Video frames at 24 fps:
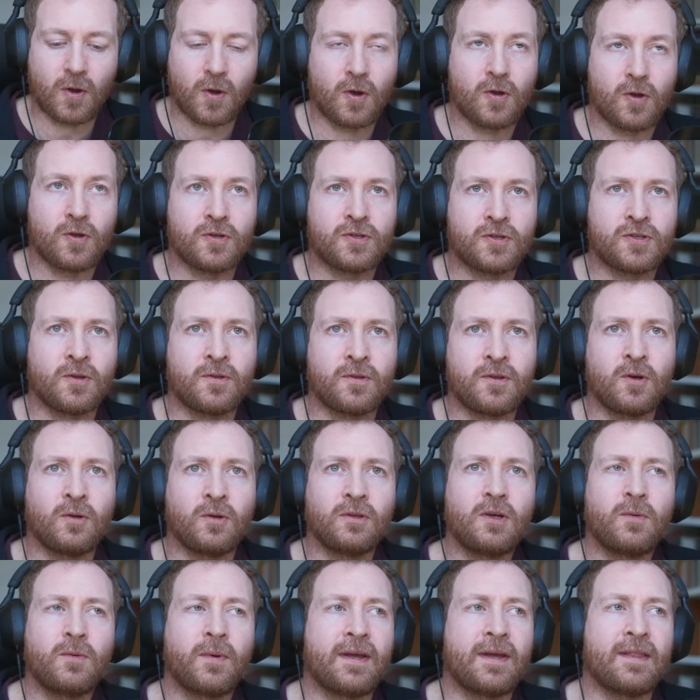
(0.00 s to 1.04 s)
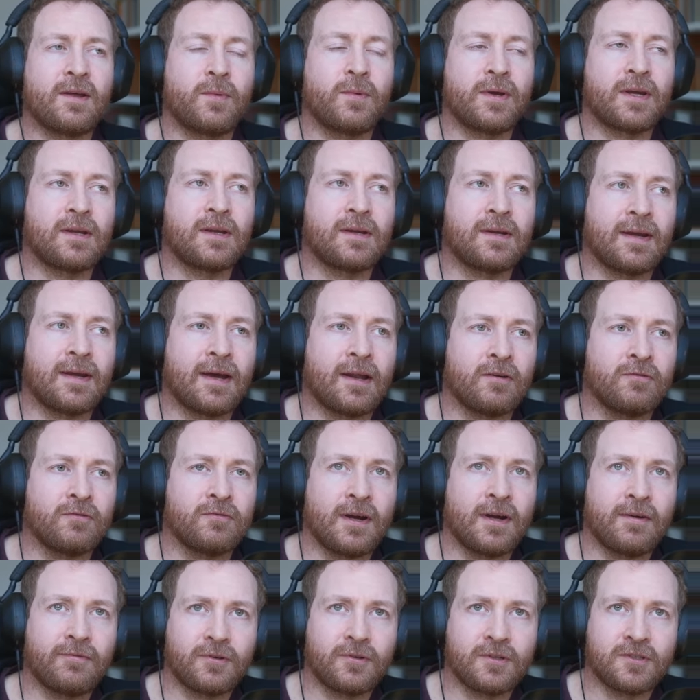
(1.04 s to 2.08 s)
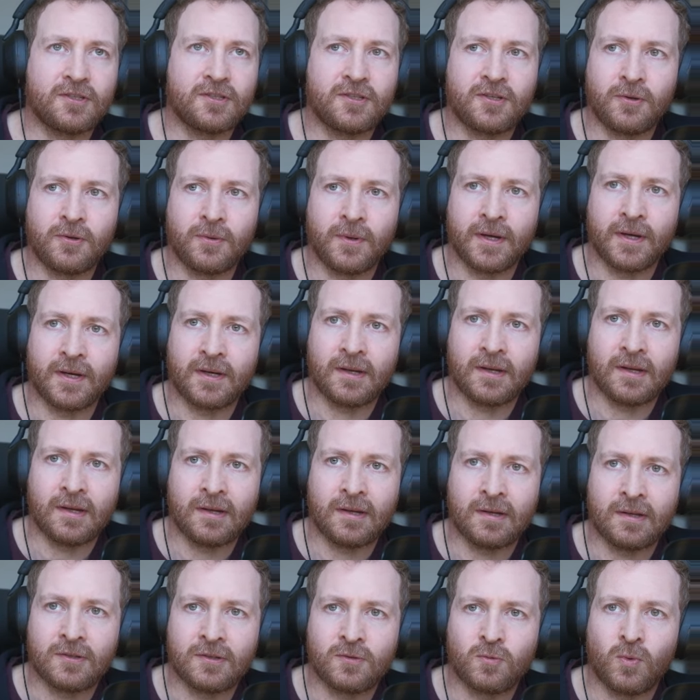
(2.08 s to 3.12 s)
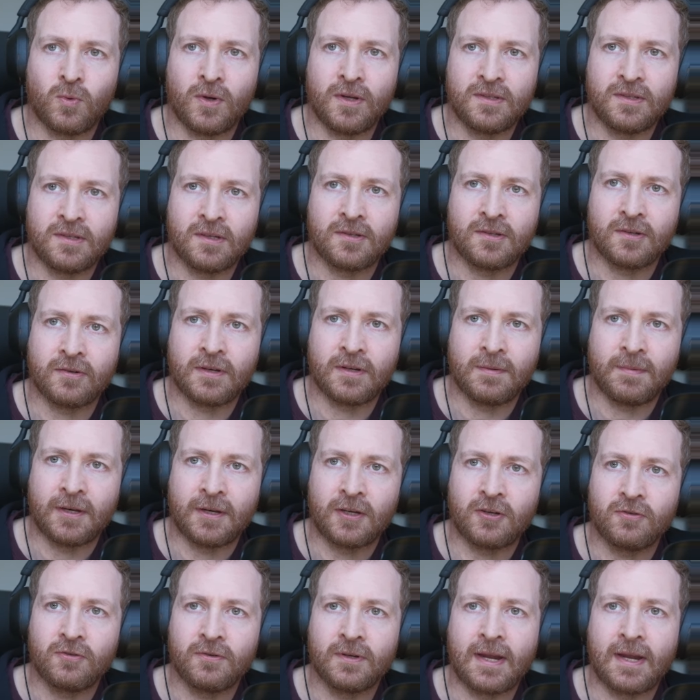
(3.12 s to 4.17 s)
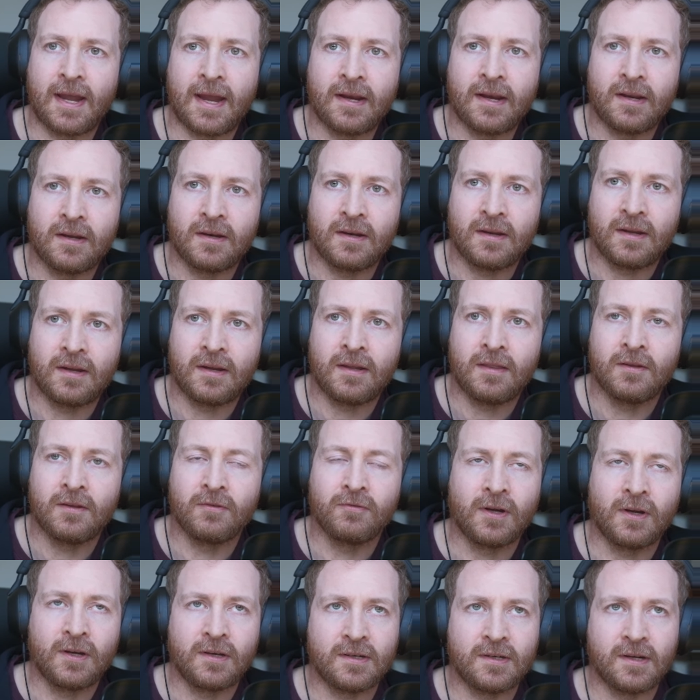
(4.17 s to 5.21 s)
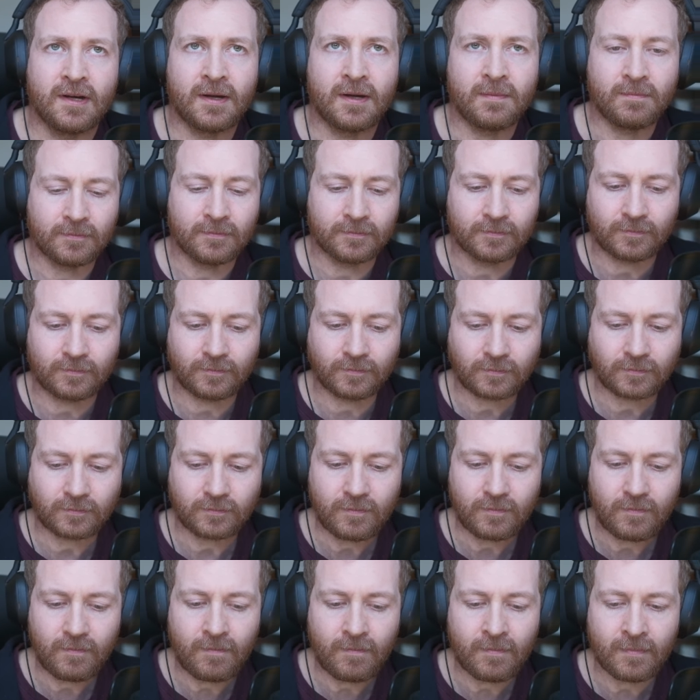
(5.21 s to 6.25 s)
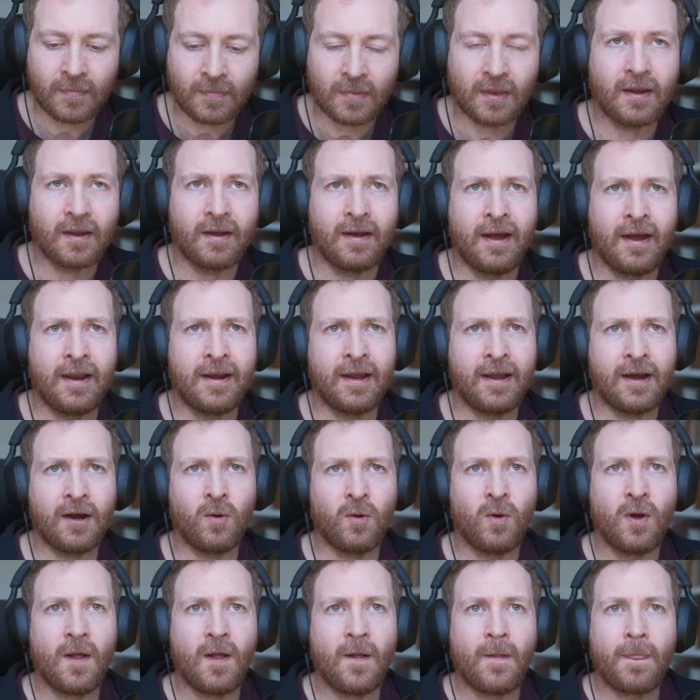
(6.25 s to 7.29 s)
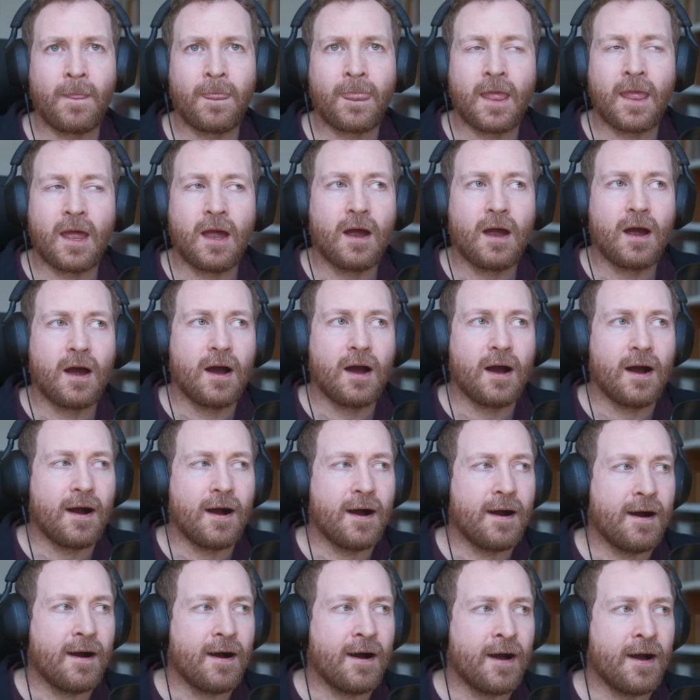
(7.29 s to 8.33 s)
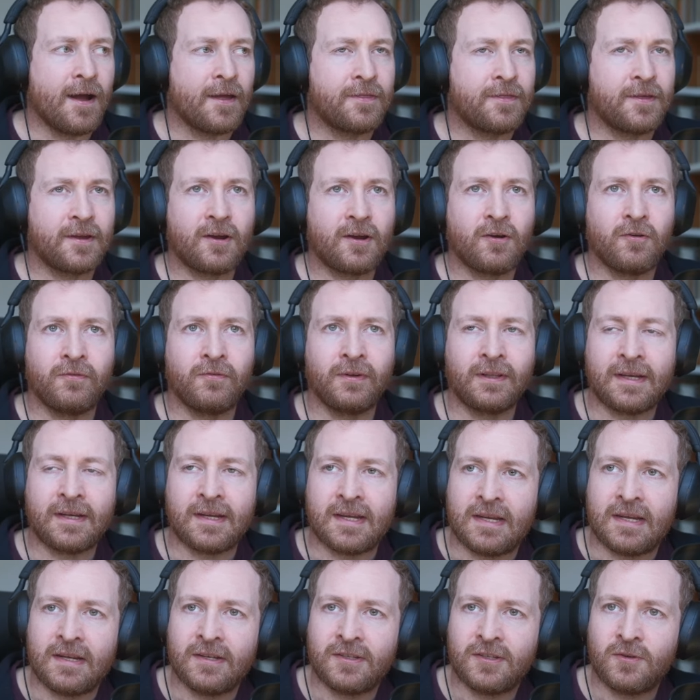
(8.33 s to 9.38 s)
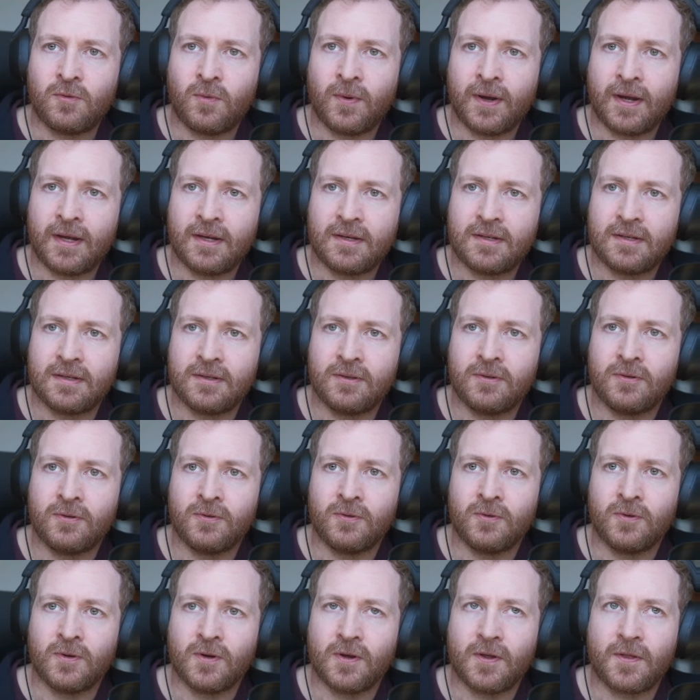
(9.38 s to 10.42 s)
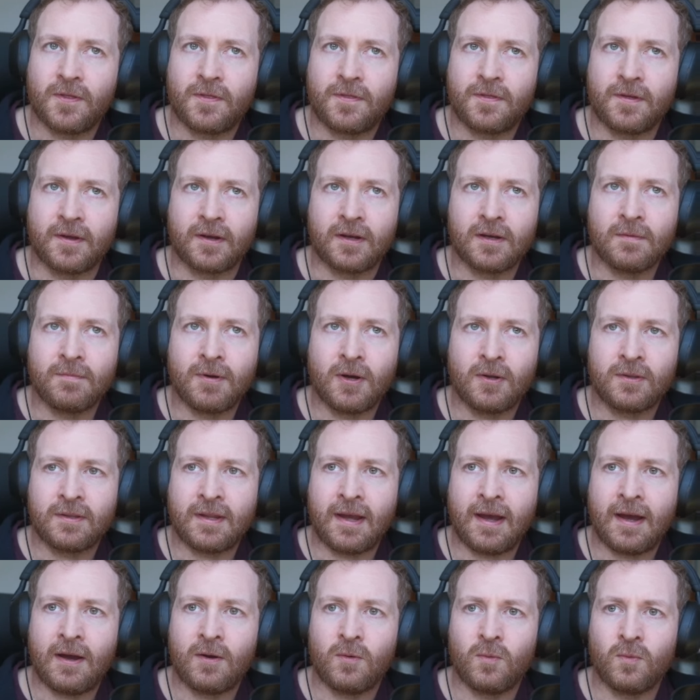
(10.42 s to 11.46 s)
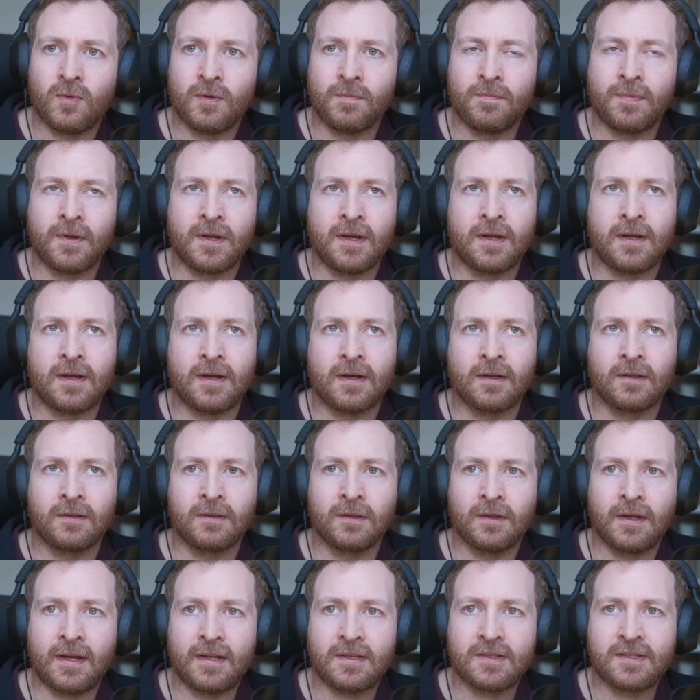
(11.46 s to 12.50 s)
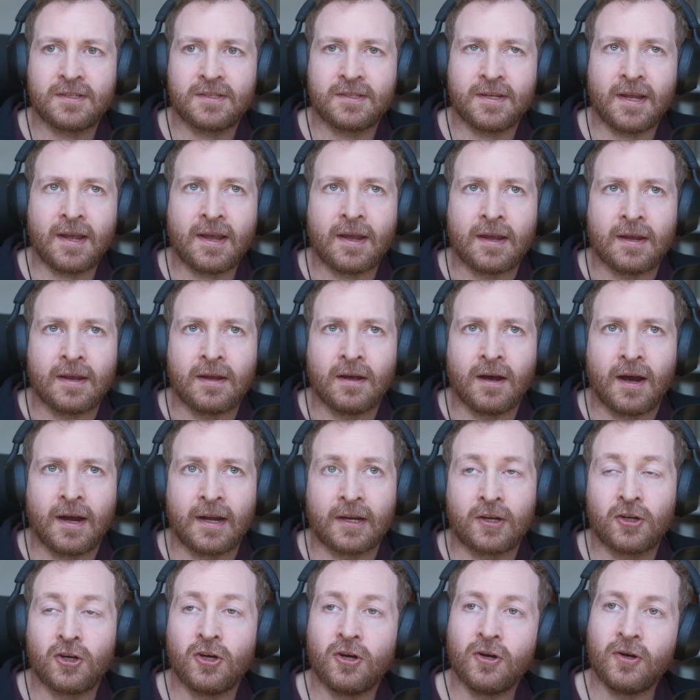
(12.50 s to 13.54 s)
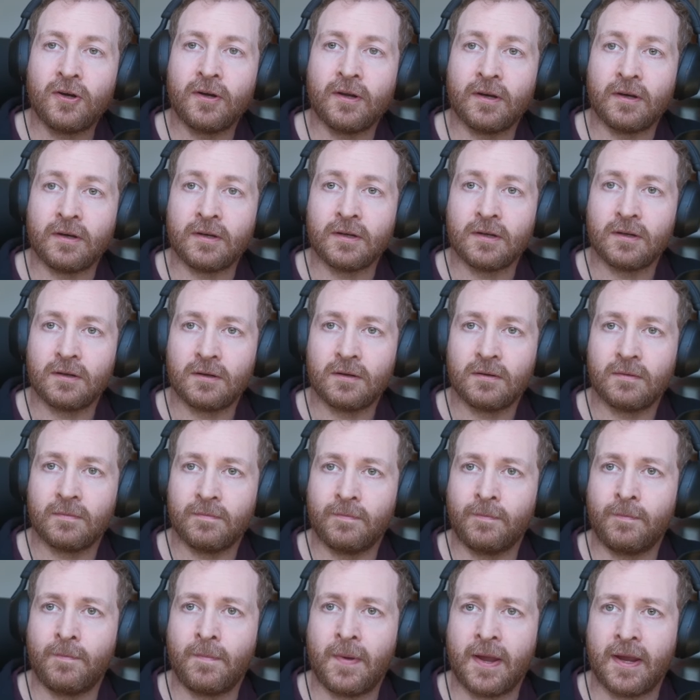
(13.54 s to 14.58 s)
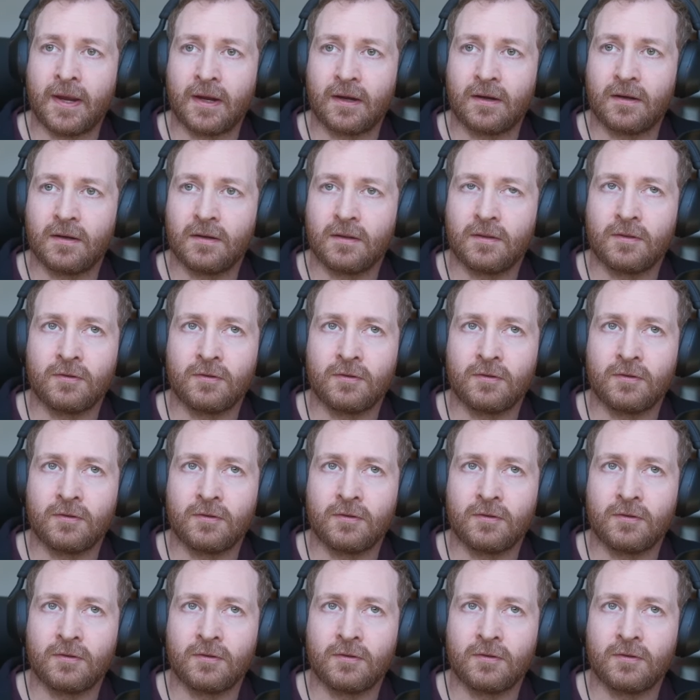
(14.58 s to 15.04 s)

so the only way that we can get a reference to it is once it's already been created in the runtime. And now, I think a really easy way to think about that would be, let's say I could make the